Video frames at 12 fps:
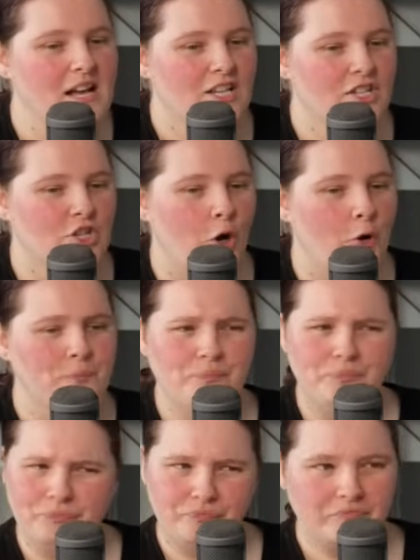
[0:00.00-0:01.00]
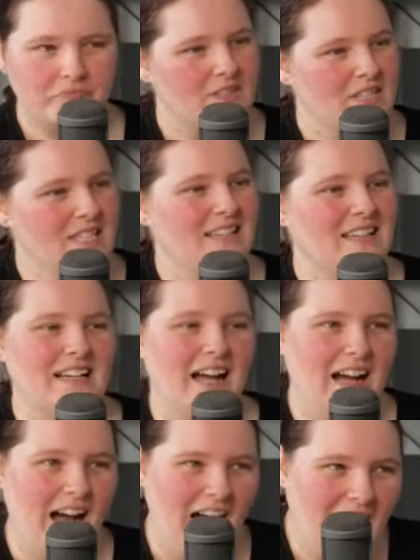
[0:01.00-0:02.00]
So
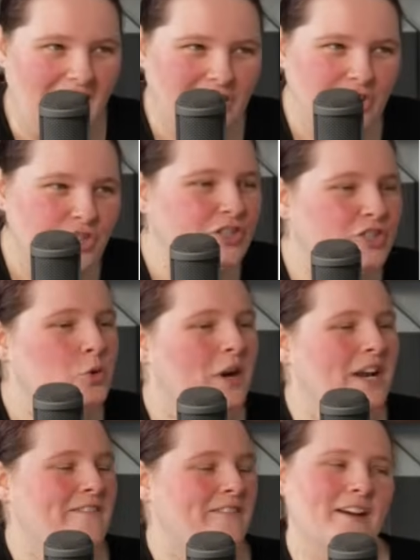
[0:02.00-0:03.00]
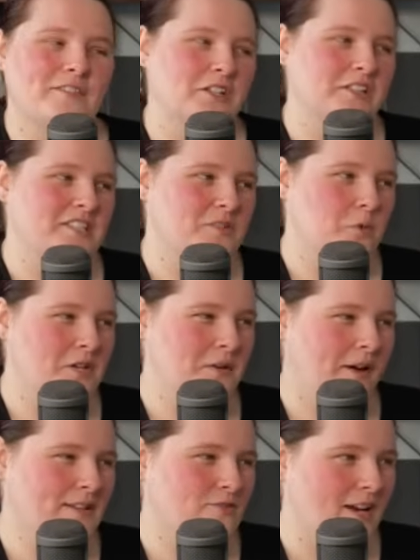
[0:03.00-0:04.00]
$125. What do you
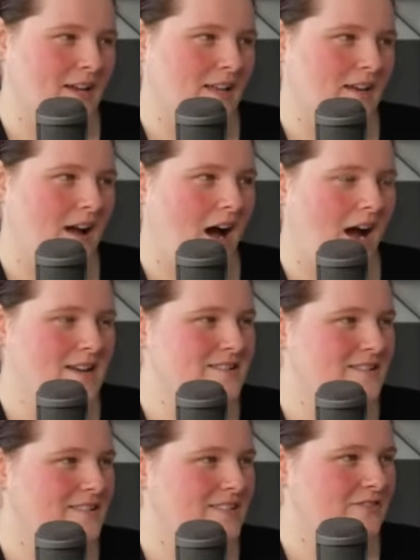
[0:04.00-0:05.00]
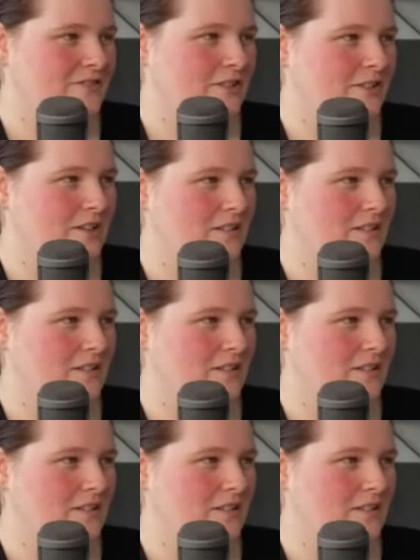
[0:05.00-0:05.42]
guys reckon? I just for